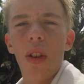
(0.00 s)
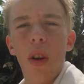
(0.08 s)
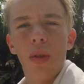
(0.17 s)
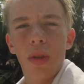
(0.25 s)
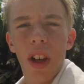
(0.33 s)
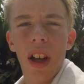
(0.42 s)

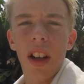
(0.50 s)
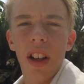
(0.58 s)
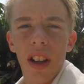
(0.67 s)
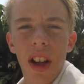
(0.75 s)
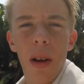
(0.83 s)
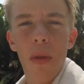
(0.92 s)
goggles aren't going
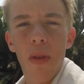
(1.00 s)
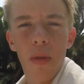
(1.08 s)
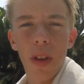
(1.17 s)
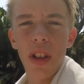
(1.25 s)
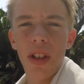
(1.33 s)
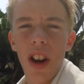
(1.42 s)
to come off
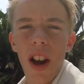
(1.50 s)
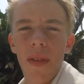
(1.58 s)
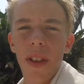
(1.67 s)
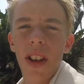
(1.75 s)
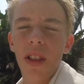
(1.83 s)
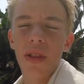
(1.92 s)
when you dive
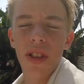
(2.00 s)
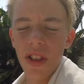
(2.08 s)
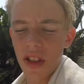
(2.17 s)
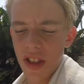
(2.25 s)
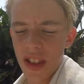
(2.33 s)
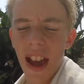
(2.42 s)
in, because they're
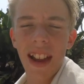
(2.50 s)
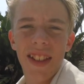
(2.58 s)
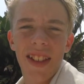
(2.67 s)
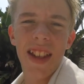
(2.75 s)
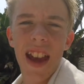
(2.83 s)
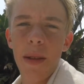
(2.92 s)
just that
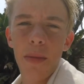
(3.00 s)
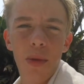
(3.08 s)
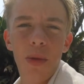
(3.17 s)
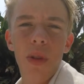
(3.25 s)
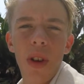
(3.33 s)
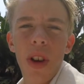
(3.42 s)

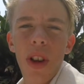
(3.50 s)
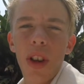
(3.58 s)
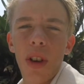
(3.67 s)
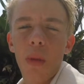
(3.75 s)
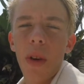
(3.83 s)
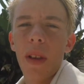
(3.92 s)
stable. You
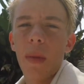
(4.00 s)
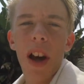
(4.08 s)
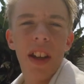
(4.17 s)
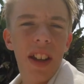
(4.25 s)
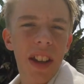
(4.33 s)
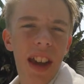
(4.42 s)
can wear them
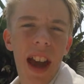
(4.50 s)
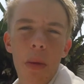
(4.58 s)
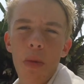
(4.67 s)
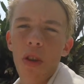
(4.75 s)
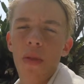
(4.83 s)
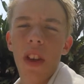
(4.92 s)
under your cap,
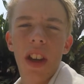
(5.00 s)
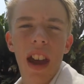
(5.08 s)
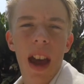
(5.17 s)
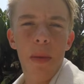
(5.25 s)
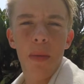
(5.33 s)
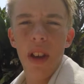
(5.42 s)
over your
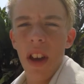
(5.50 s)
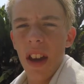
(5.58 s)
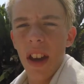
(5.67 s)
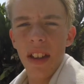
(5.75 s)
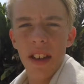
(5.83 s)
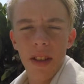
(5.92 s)
cap,
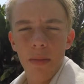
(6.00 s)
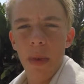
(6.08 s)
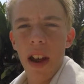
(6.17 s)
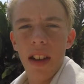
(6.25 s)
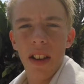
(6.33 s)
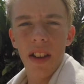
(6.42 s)
it doesn't
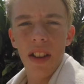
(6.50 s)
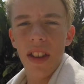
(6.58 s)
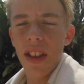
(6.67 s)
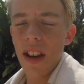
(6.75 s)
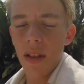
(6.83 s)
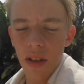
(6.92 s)
matter,
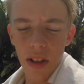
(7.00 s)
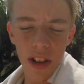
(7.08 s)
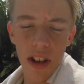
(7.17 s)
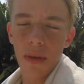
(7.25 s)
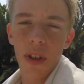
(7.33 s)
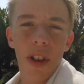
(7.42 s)
they're
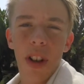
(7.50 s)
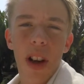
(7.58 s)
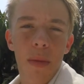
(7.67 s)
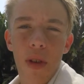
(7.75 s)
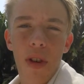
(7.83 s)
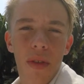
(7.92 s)
never going to
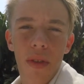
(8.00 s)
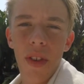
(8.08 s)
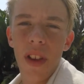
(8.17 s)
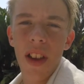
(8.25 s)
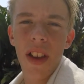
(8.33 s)
come off.